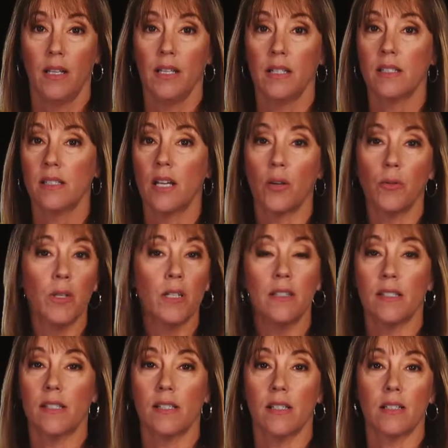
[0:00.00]
It's not
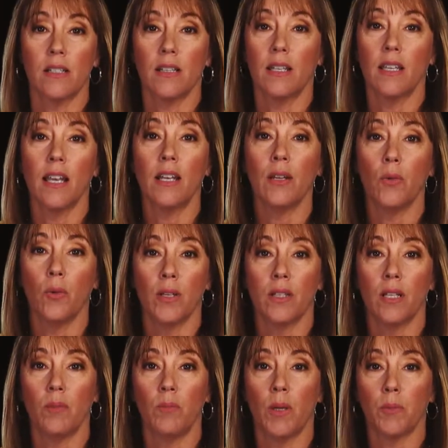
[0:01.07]
realistic to think anyone
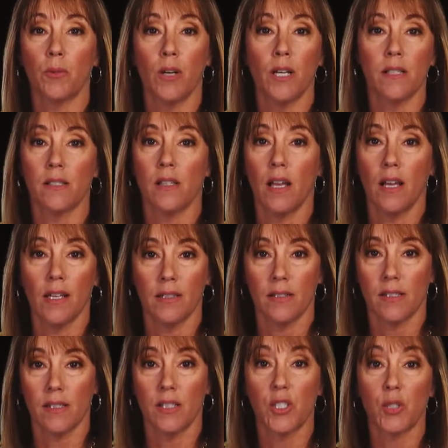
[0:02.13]
can memorize
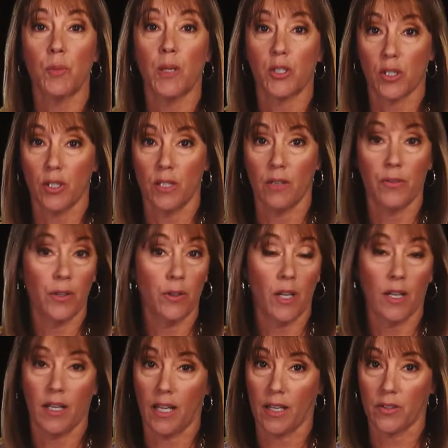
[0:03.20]
lines, especially if they're
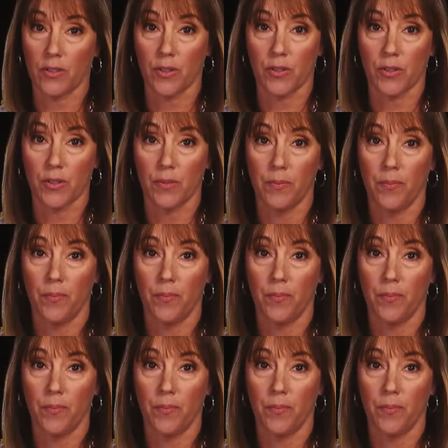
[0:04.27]
not actors.